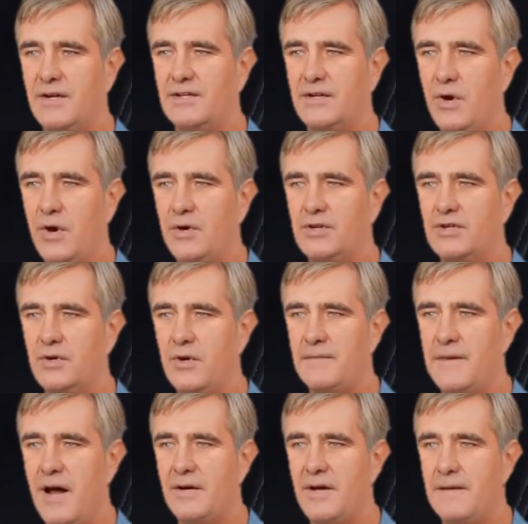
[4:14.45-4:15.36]
it's also
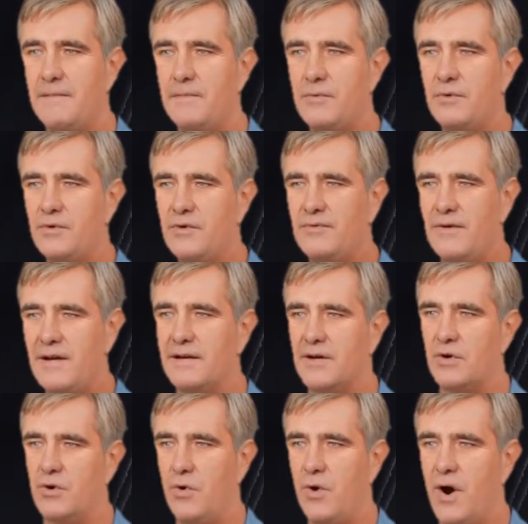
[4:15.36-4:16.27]
about improving
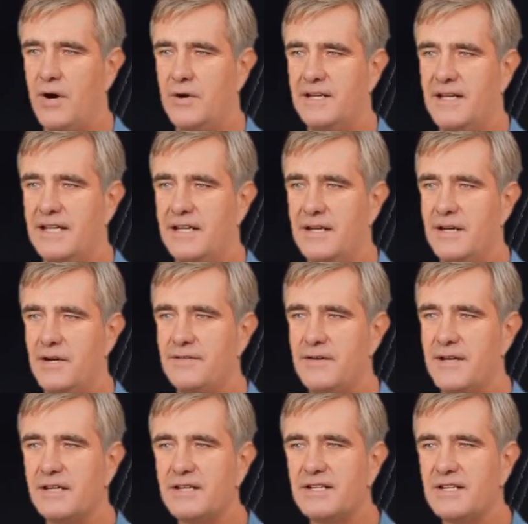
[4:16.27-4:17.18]
the quality
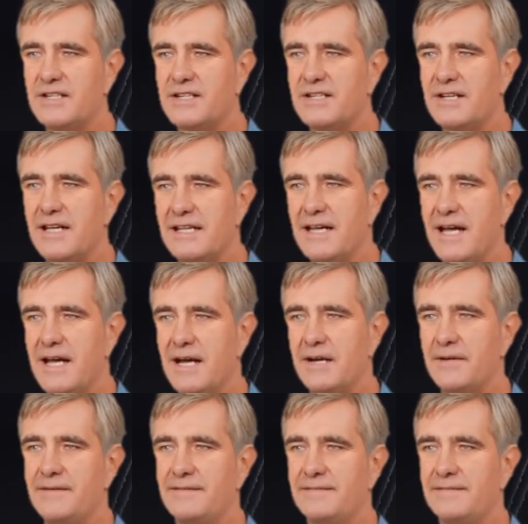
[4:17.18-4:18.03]
of existing hair.